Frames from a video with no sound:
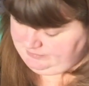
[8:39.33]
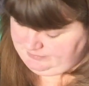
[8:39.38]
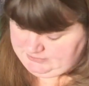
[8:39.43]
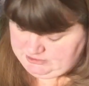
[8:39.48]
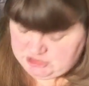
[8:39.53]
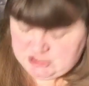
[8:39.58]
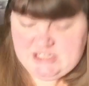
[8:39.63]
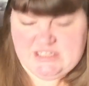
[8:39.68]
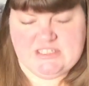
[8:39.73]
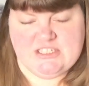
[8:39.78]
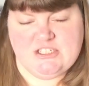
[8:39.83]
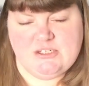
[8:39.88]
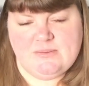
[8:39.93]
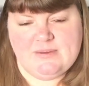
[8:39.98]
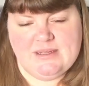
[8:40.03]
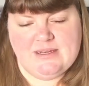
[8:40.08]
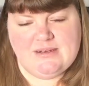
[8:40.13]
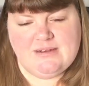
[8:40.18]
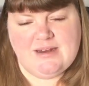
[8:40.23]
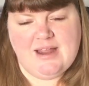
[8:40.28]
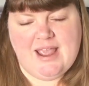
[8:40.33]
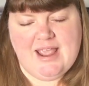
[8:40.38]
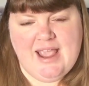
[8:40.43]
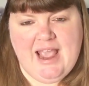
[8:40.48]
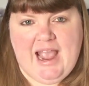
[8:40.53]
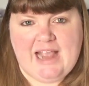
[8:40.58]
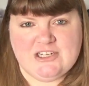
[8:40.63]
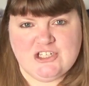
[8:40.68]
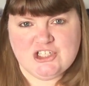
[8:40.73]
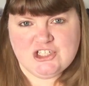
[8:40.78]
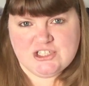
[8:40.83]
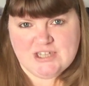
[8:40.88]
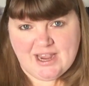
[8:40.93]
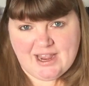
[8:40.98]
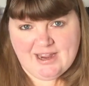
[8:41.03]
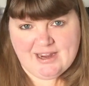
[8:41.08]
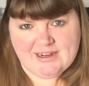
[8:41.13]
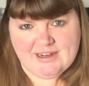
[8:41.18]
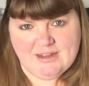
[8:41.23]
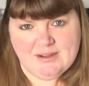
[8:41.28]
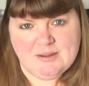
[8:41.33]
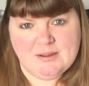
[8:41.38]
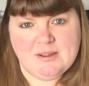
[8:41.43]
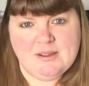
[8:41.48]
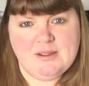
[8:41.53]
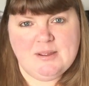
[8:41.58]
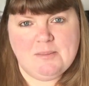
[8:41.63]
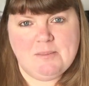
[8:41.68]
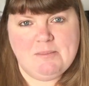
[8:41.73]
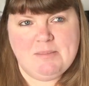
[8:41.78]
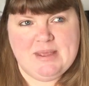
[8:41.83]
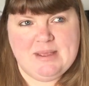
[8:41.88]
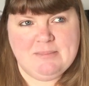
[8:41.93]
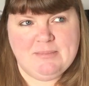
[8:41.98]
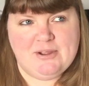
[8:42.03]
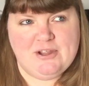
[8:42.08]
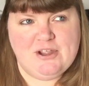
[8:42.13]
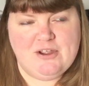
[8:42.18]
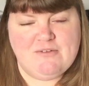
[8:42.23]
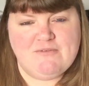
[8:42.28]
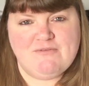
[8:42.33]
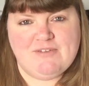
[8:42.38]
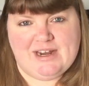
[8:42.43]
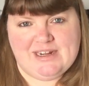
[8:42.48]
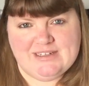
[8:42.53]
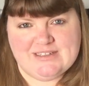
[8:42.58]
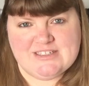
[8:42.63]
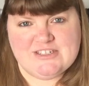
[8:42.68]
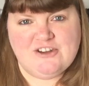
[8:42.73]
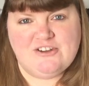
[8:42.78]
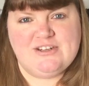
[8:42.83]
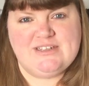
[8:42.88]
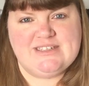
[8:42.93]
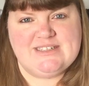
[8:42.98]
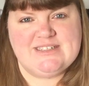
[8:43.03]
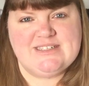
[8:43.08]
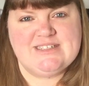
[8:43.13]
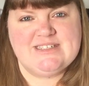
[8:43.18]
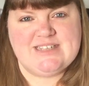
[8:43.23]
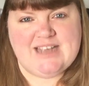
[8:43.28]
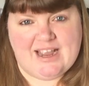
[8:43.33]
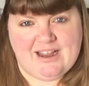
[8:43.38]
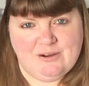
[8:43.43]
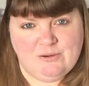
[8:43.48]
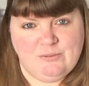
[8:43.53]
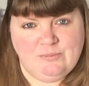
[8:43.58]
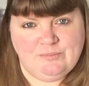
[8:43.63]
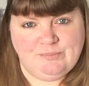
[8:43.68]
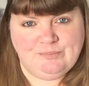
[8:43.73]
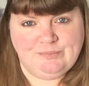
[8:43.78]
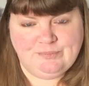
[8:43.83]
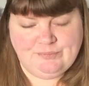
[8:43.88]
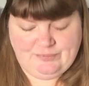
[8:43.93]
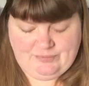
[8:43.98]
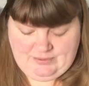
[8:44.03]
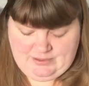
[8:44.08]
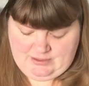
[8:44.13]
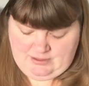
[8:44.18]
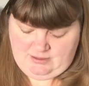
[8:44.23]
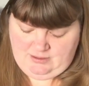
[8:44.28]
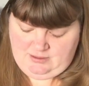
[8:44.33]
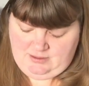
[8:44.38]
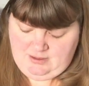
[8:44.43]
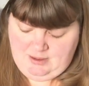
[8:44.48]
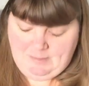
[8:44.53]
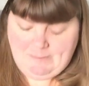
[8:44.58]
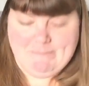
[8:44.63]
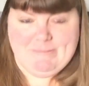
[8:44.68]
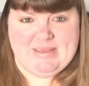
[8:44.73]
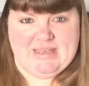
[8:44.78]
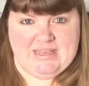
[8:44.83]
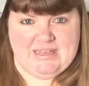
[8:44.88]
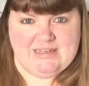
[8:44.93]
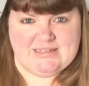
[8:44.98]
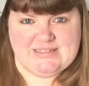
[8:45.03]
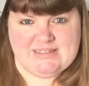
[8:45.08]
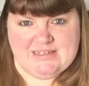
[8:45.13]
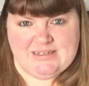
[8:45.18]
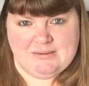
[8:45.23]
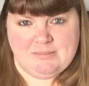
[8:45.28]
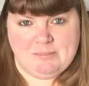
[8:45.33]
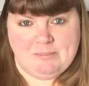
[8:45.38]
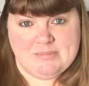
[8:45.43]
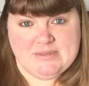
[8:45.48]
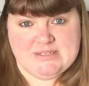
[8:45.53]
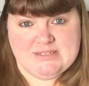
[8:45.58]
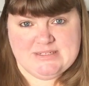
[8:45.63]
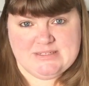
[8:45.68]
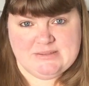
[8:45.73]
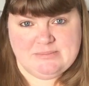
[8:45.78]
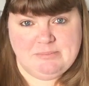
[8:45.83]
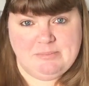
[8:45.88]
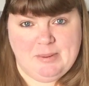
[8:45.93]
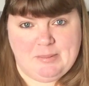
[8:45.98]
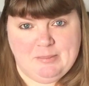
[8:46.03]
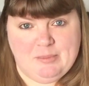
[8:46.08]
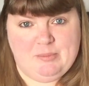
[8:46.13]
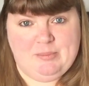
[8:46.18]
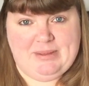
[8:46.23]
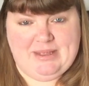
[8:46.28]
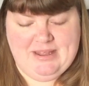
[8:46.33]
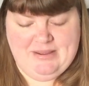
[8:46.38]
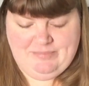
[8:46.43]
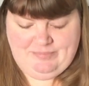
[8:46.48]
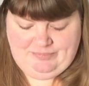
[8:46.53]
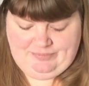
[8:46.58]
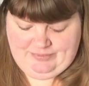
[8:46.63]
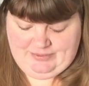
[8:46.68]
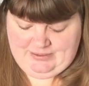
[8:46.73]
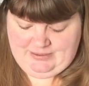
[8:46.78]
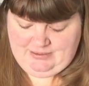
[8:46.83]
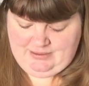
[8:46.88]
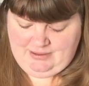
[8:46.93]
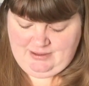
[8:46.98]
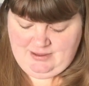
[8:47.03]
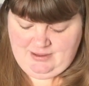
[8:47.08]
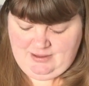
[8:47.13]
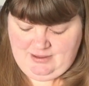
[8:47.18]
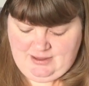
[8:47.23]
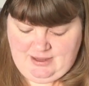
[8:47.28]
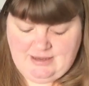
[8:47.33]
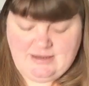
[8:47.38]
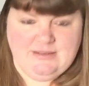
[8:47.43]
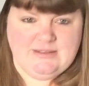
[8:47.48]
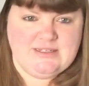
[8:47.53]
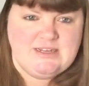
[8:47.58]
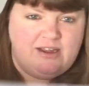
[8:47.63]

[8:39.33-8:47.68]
She's doing a hashtag Be My Own Valentine's SAL. B as in bzz, bumblebee. And